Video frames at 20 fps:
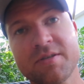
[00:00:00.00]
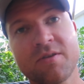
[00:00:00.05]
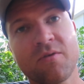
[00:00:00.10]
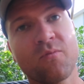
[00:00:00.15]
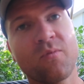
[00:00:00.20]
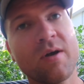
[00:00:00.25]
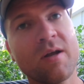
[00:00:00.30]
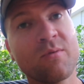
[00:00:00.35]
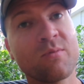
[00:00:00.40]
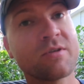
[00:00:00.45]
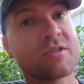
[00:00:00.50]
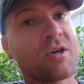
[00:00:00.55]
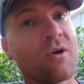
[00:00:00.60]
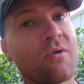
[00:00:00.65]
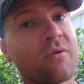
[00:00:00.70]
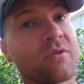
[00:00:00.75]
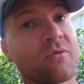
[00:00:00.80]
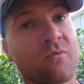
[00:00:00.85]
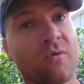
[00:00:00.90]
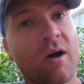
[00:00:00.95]
The wind was
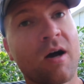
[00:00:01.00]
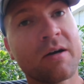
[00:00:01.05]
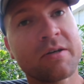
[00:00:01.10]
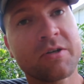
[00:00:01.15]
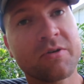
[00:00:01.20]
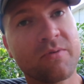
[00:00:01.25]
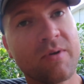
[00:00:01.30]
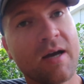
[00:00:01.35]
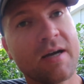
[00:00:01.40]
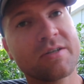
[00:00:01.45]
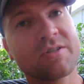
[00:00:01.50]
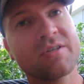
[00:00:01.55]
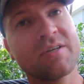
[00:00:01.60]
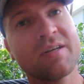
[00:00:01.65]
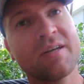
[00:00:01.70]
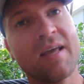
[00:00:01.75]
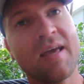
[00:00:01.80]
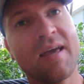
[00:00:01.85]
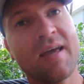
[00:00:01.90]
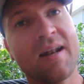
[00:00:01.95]
going the wrong
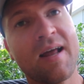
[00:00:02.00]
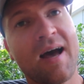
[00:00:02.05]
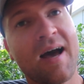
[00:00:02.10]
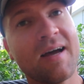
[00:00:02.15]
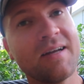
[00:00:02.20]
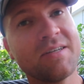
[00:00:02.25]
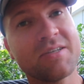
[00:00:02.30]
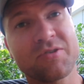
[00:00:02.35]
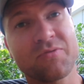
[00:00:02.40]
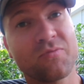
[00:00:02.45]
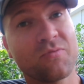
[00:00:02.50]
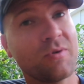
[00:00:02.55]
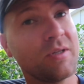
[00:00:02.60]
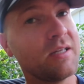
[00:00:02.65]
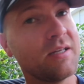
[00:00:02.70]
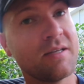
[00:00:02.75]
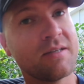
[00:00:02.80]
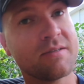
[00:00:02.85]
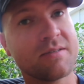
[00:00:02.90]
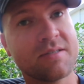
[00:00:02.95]
direction and I just
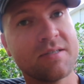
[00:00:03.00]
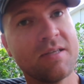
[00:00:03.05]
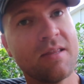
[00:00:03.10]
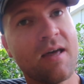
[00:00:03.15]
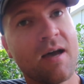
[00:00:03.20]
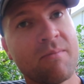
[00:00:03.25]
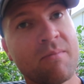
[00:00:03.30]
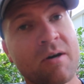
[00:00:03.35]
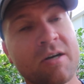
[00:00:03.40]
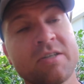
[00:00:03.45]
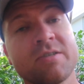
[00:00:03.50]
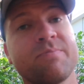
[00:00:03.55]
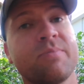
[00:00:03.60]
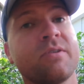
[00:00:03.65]
really didn't see that much.